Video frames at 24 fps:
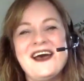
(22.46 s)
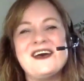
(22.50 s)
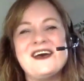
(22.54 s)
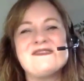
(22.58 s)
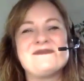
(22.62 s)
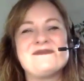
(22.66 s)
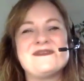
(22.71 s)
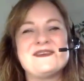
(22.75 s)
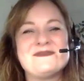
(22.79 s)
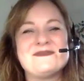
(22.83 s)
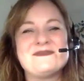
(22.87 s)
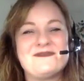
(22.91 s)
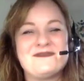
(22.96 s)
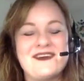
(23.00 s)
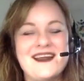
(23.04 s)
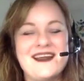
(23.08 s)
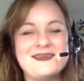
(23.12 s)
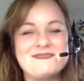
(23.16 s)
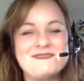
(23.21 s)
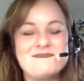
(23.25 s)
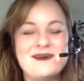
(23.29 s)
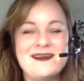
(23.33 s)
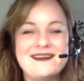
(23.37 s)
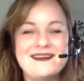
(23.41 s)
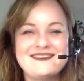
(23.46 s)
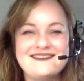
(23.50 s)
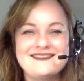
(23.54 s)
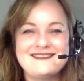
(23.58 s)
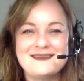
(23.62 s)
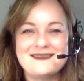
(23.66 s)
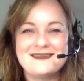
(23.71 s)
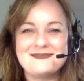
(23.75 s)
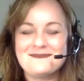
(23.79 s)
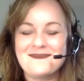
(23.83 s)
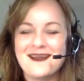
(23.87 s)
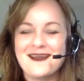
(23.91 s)
I've been
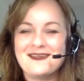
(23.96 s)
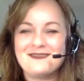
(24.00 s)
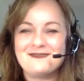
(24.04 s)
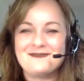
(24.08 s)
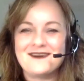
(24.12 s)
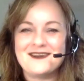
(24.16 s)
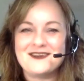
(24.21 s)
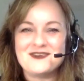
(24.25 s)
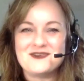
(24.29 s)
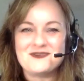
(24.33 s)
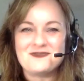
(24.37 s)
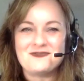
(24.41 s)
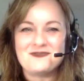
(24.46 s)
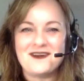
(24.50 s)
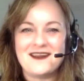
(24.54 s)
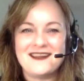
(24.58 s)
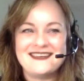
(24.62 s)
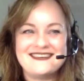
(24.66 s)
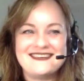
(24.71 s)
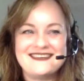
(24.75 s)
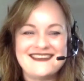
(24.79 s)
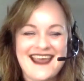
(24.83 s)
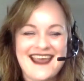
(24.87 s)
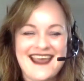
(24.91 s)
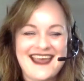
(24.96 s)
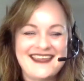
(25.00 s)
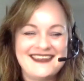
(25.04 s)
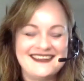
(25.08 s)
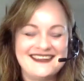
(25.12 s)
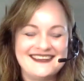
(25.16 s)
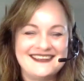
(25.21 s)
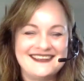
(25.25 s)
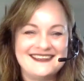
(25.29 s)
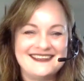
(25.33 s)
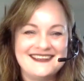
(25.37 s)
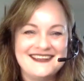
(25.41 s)
practicing. My French friend
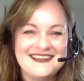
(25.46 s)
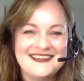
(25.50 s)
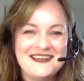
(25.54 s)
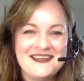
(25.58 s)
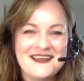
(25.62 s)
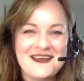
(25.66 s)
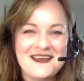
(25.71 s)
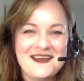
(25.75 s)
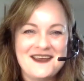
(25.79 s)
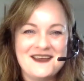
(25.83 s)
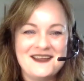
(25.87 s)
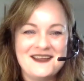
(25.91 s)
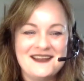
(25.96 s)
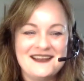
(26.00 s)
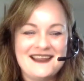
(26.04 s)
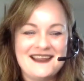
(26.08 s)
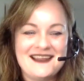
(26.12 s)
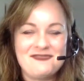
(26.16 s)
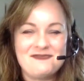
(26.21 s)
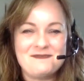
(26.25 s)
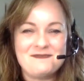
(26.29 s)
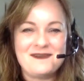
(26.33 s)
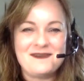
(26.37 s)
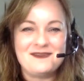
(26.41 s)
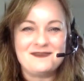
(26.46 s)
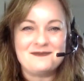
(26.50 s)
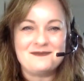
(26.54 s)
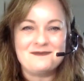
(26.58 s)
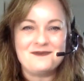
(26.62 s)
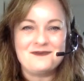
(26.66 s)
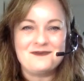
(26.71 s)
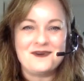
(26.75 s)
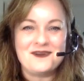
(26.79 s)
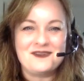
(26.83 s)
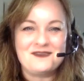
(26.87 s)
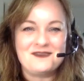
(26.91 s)
Anna left me some
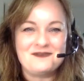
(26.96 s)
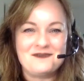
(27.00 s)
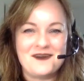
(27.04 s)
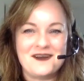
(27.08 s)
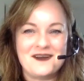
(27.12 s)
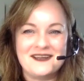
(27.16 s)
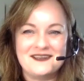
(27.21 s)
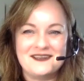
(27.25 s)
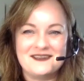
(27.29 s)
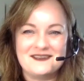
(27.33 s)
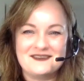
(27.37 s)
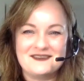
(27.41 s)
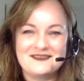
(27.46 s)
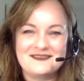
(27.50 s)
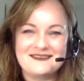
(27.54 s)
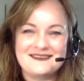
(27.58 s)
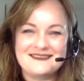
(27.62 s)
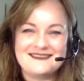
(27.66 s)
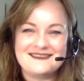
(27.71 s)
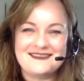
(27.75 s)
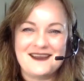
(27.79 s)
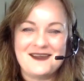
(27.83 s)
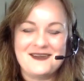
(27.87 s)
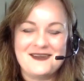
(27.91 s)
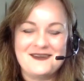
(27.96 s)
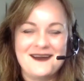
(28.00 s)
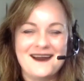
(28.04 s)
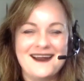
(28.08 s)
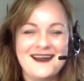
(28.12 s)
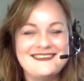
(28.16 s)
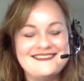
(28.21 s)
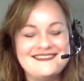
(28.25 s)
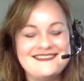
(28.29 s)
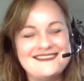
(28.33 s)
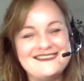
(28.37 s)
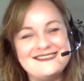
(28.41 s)
voice files, so
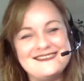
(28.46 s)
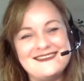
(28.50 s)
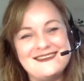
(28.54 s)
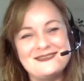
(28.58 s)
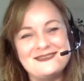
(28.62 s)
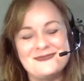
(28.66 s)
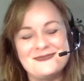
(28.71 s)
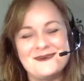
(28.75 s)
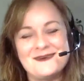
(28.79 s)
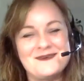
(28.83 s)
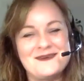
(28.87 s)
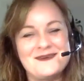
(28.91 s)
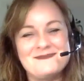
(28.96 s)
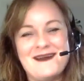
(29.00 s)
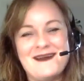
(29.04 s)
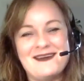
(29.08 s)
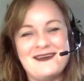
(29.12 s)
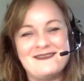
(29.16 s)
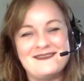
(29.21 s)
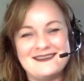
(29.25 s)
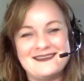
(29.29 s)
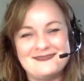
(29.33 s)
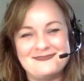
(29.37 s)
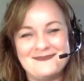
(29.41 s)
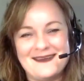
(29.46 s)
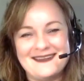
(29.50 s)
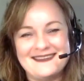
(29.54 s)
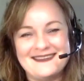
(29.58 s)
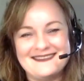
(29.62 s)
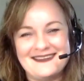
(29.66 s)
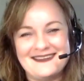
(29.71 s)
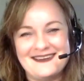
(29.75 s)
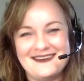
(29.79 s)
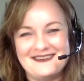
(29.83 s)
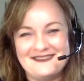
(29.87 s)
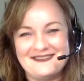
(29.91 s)
I just didn't want to embarrass
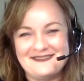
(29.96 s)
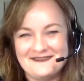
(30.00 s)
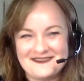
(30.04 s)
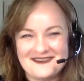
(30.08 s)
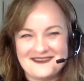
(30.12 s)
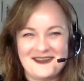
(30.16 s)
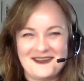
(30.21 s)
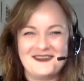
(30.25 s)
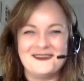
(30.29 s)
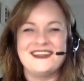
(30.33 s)
myself. So